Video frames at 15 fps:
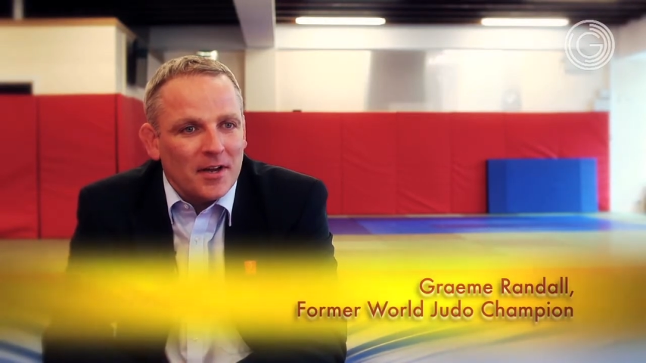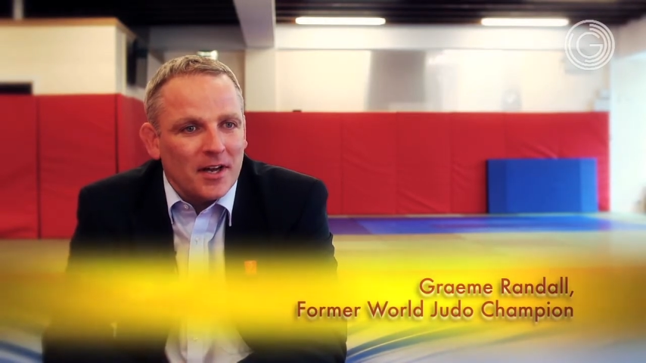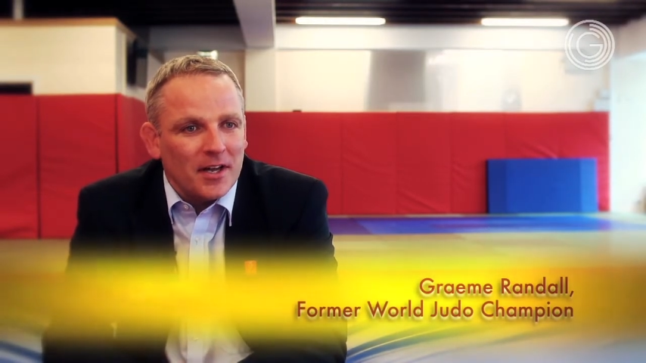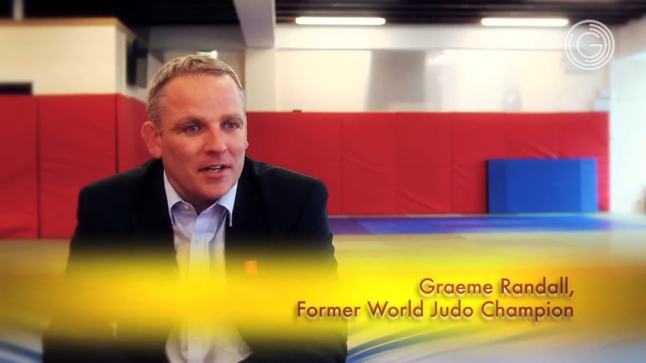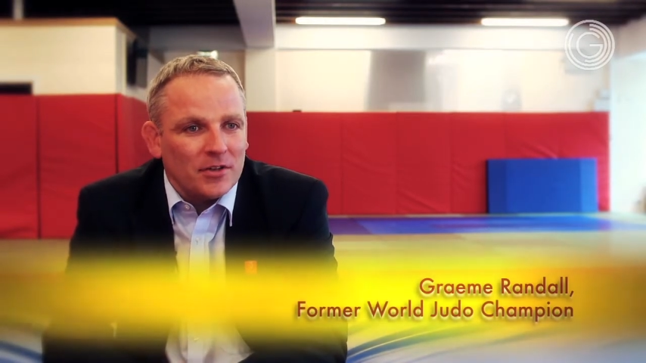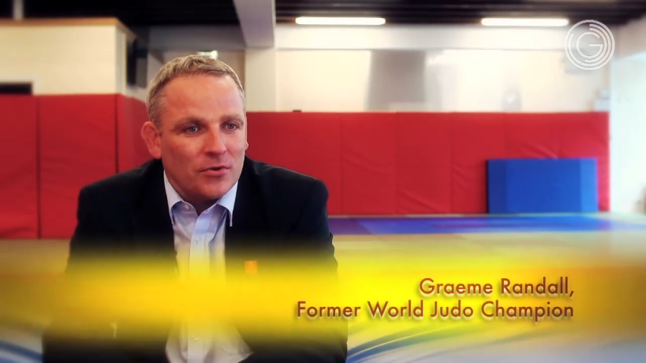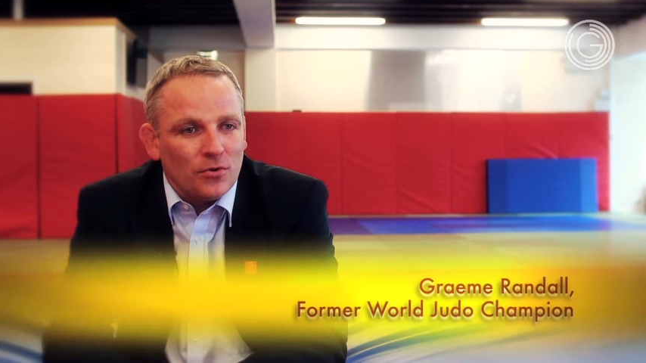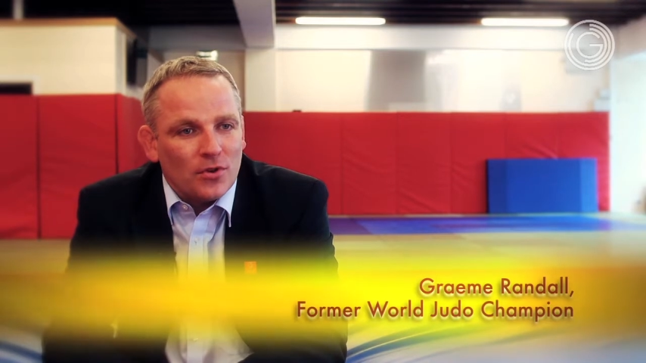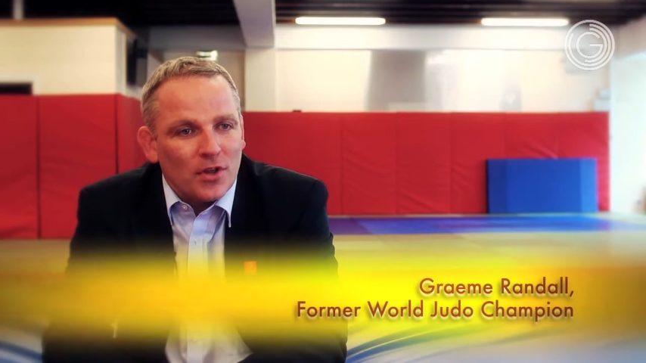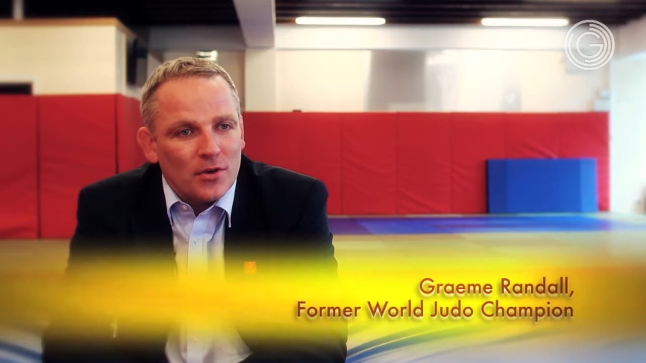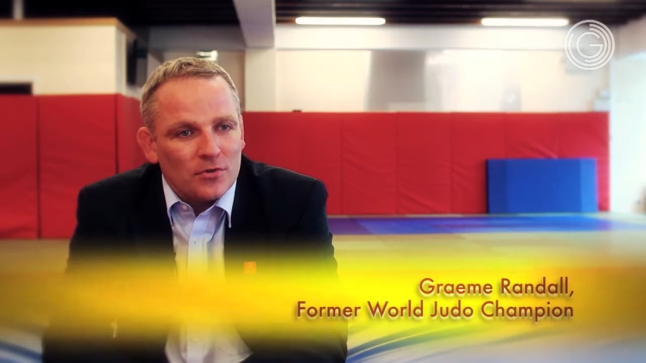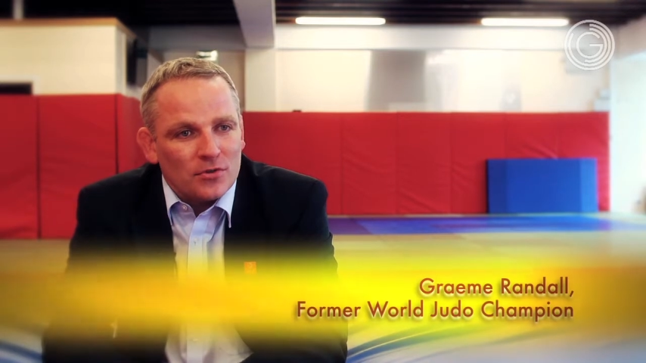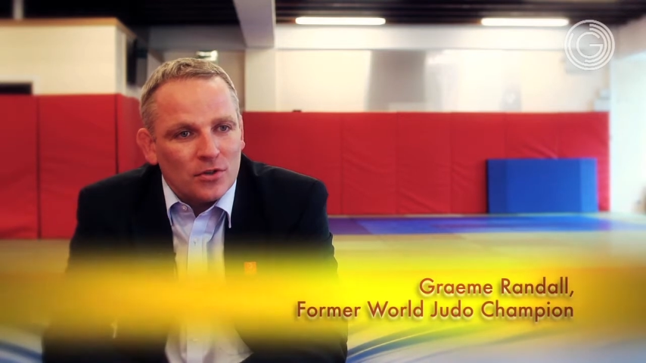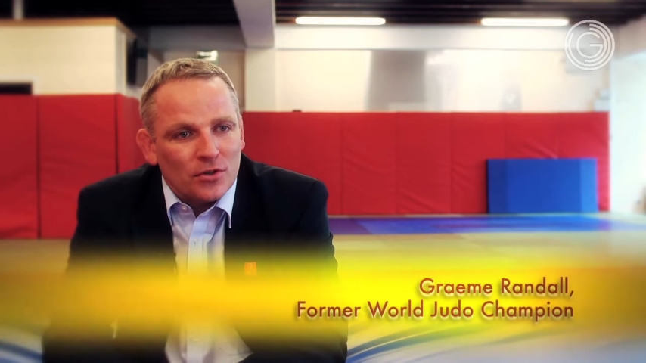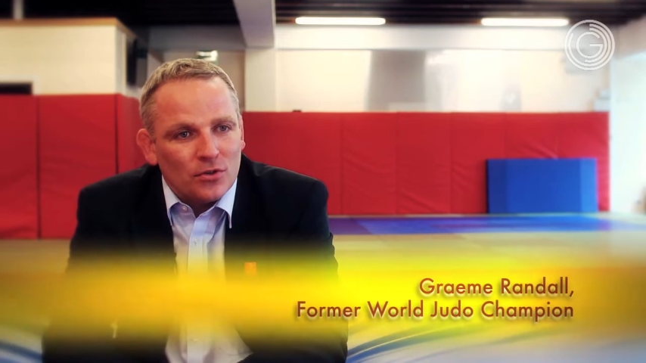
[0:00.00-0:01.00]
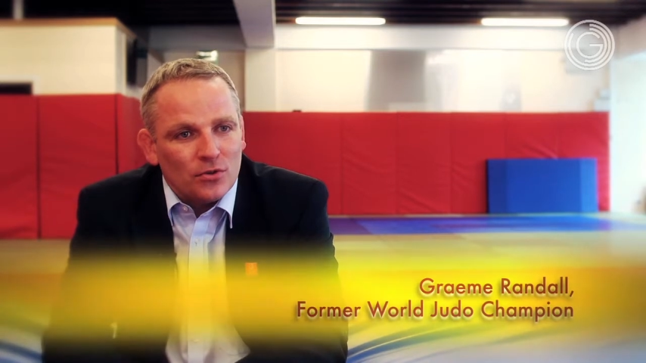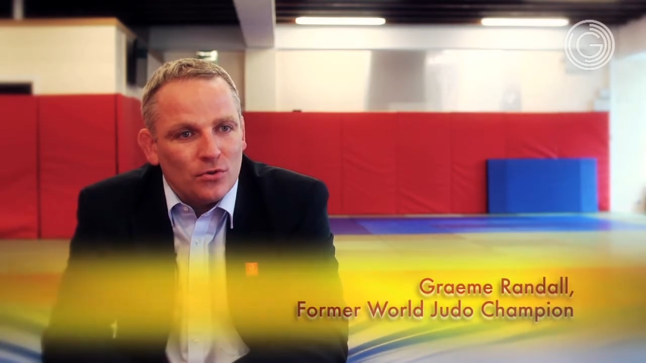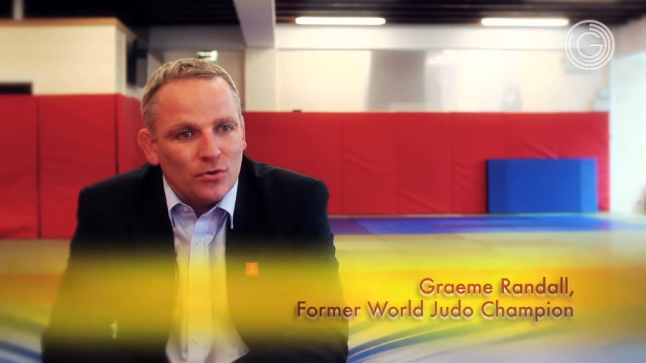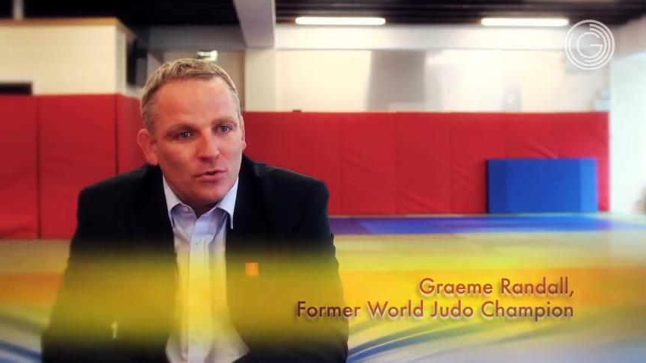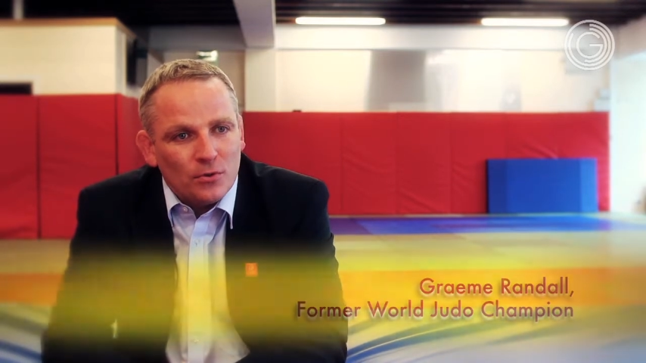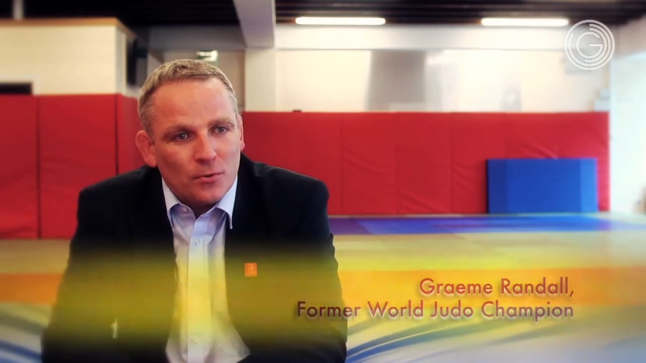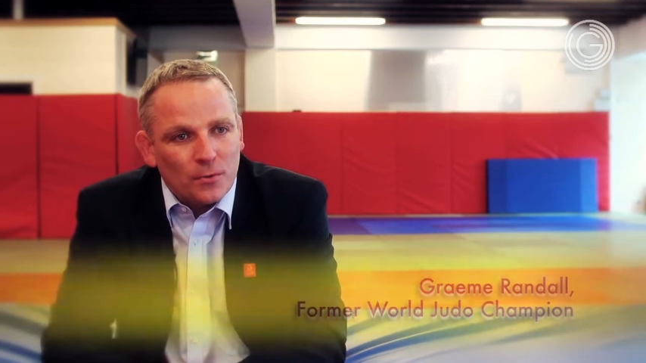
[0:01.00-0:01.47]
in
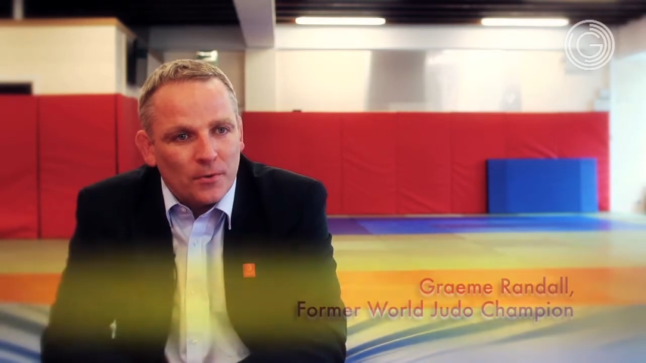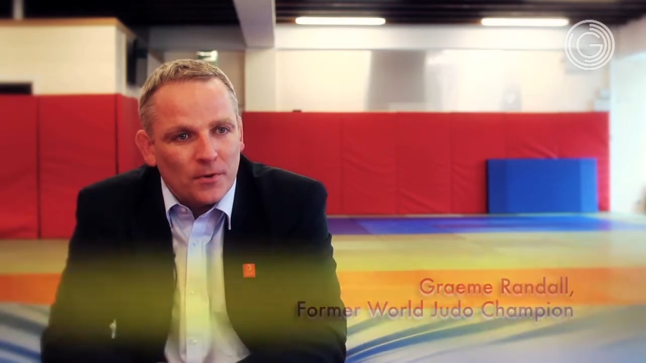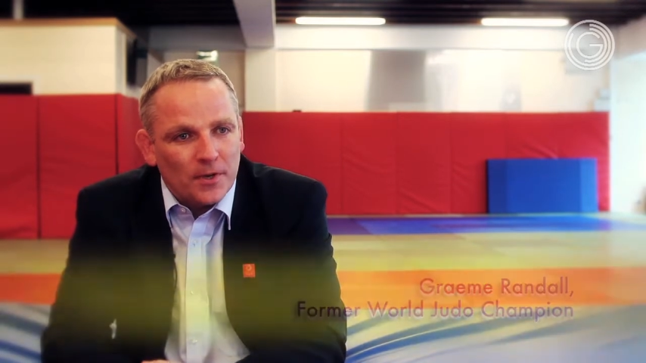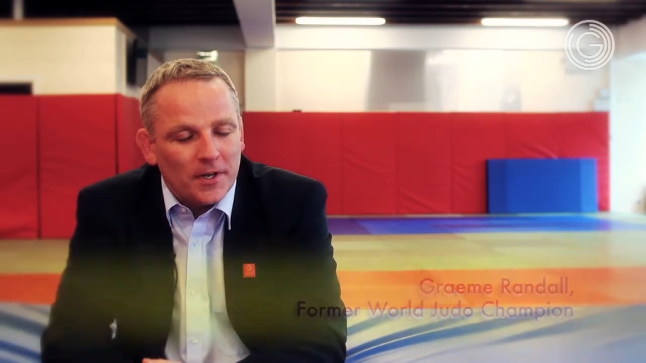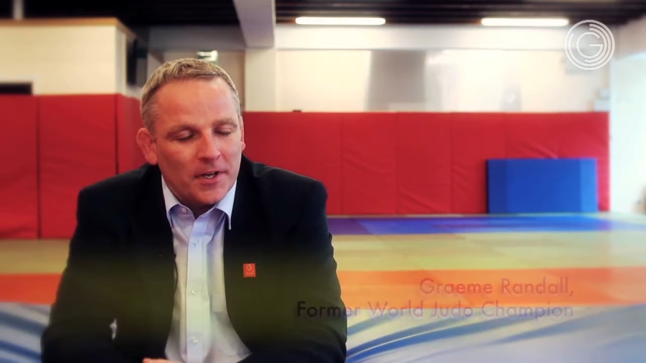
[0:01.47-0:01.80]
2002 uh,